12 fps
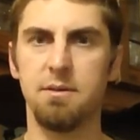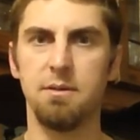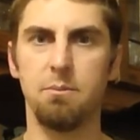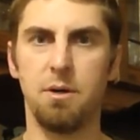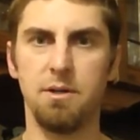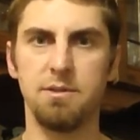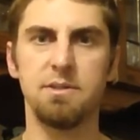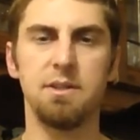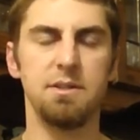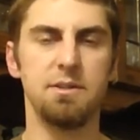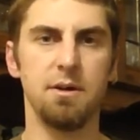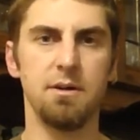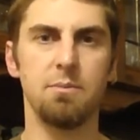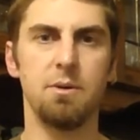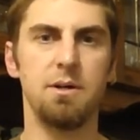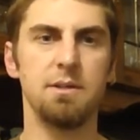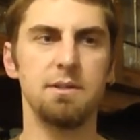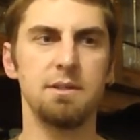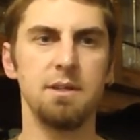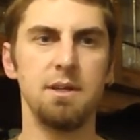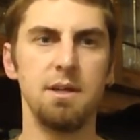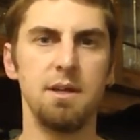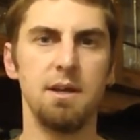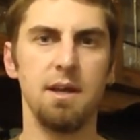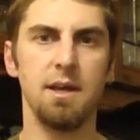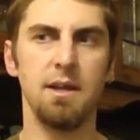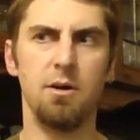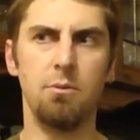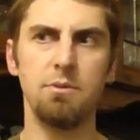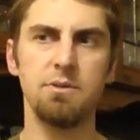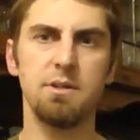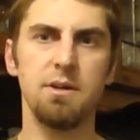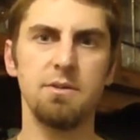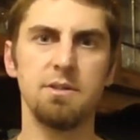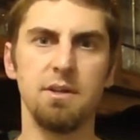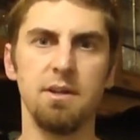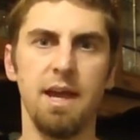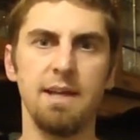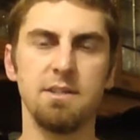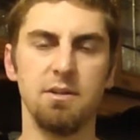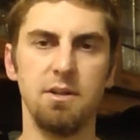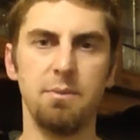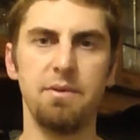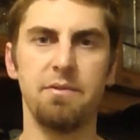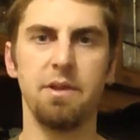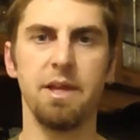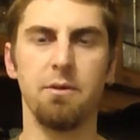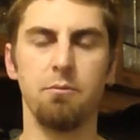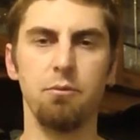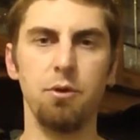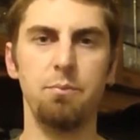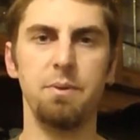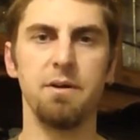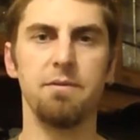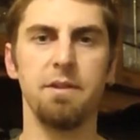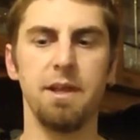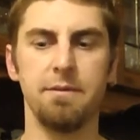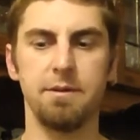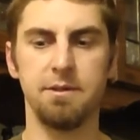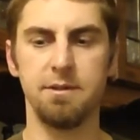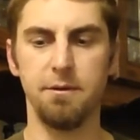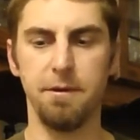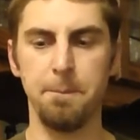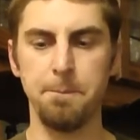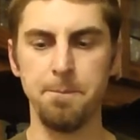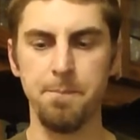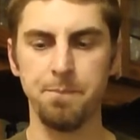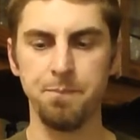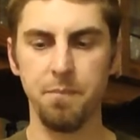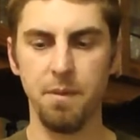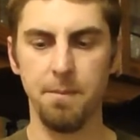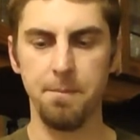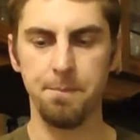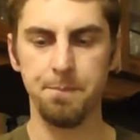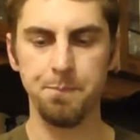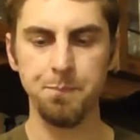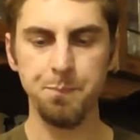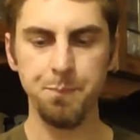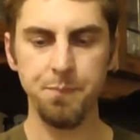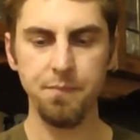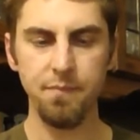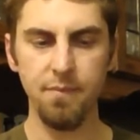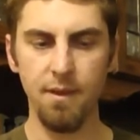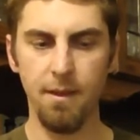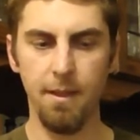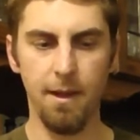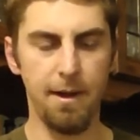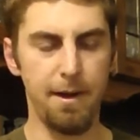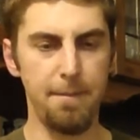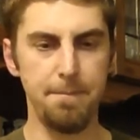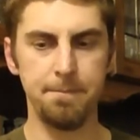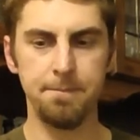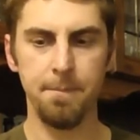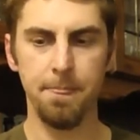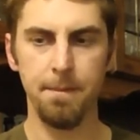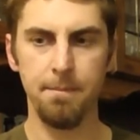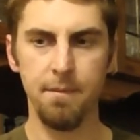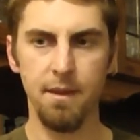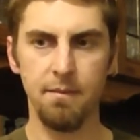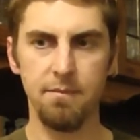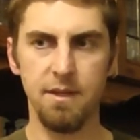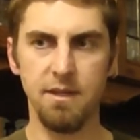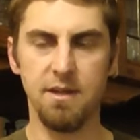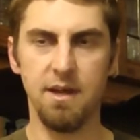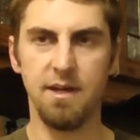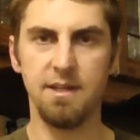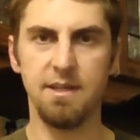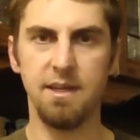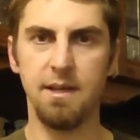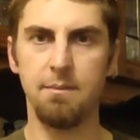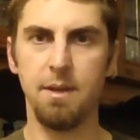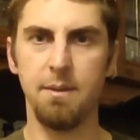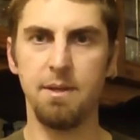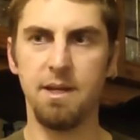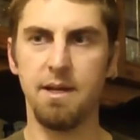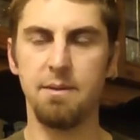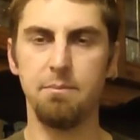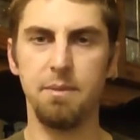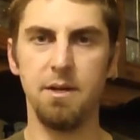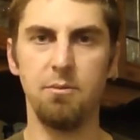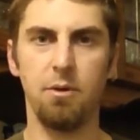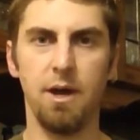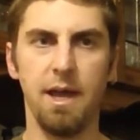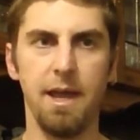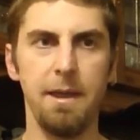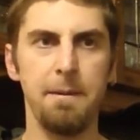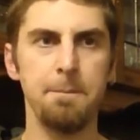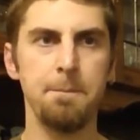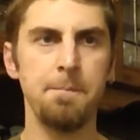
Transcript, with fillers: malts, the dark malts. Uh, it almost goes uh, has a little bit of like a root beer flavor to it. Um, that you kind of get maybe kind of midway